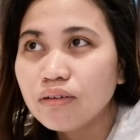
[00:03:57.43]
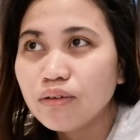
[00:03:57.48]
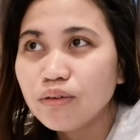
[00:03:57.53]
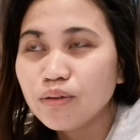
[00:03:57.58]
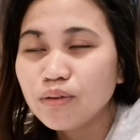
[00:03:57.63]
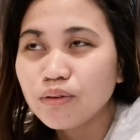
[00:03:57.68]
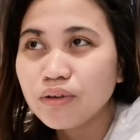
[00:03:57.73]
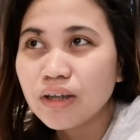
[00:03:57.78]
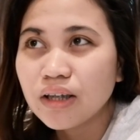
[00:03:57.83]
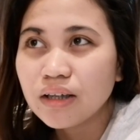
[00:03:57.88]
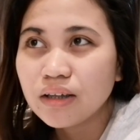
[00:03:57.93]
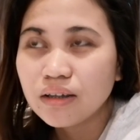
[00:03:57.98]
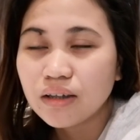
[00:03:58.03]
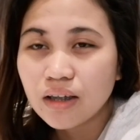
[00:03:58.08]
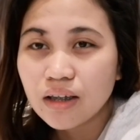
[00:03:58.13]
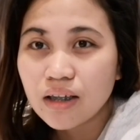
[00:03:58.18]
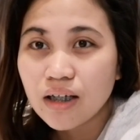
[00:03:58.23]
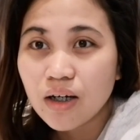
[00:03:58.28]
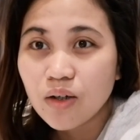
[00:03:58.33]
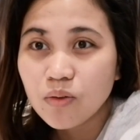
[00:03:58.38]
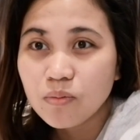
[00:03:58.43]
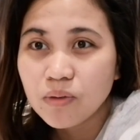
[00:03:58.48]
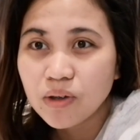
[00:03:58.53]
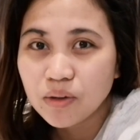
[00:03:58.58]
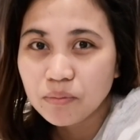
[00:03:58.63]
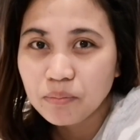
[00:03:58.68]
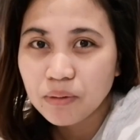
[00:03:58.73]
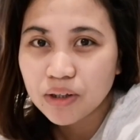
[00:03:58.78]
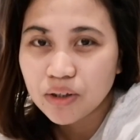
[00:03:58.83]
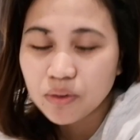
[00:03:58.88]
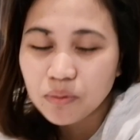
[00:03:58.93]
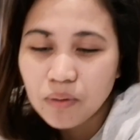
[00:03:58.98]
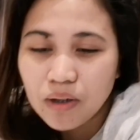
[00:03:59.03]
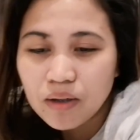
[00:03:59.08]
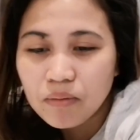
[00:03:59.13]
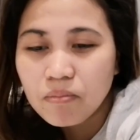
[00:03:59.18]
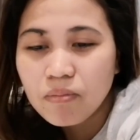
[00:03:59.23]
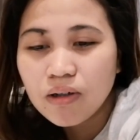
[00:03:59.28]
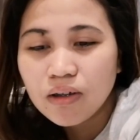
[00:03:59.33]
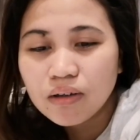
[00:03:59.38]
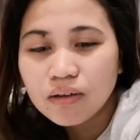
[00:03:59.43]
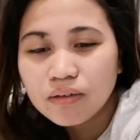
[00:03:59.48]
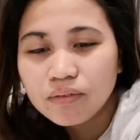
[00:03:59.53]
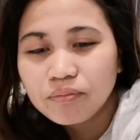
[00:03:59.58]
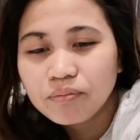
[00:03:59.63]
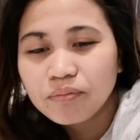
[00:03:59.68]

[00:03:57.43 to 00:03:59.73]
nung nag-try ako magpaswaba,